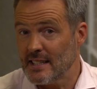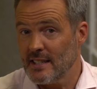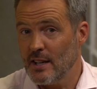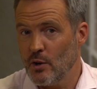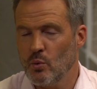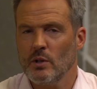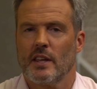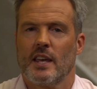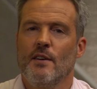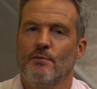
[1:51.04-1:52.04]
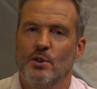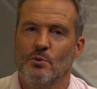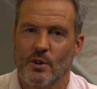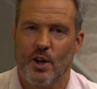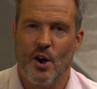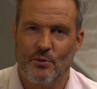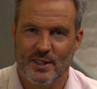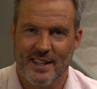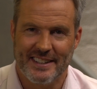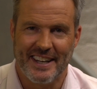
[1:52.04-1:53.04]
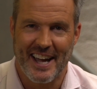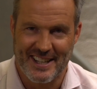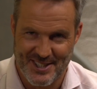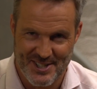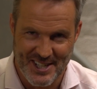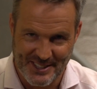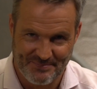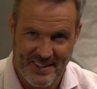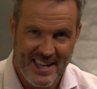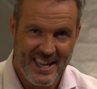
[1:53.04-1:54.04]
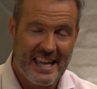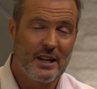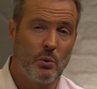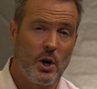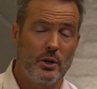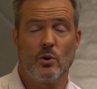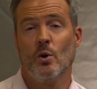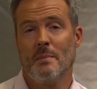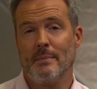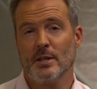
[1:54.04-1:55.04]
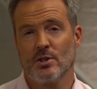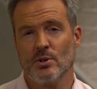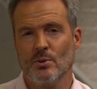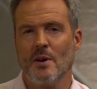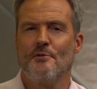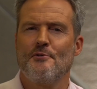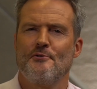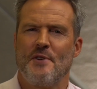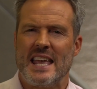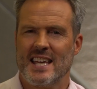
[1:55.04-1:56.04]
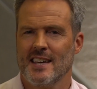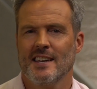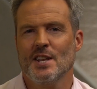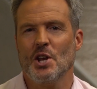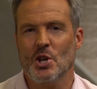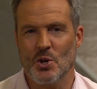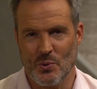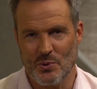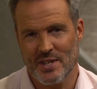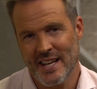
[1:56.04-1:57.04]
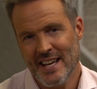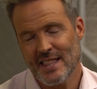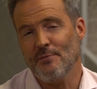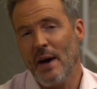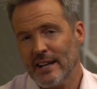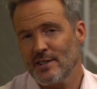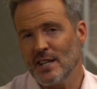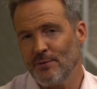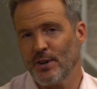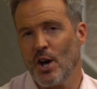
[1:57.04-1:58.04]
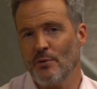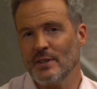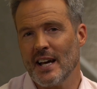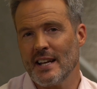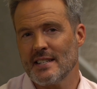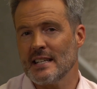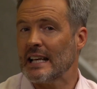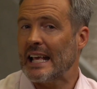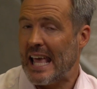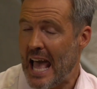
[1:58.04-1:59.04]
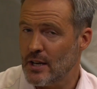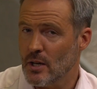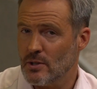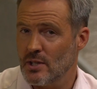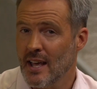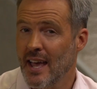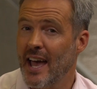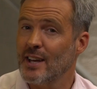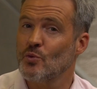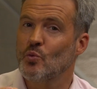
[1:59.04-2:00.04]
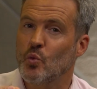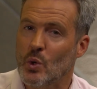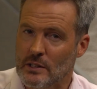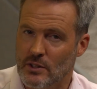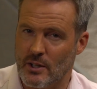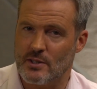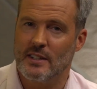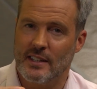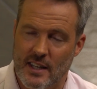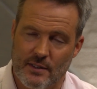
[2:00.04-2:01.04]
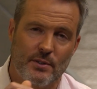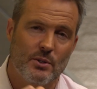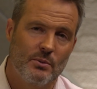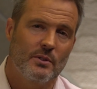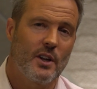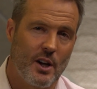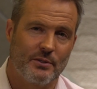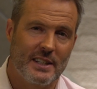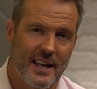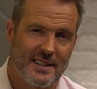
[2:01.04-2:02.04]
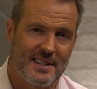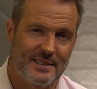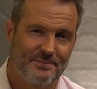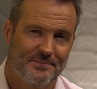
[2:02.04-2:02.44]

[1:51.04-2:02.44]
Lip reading: it will give you COVID-19. In a word, or maybe two, fake news. The vaccine for COVID-19 cannot and will not give you COVID-19.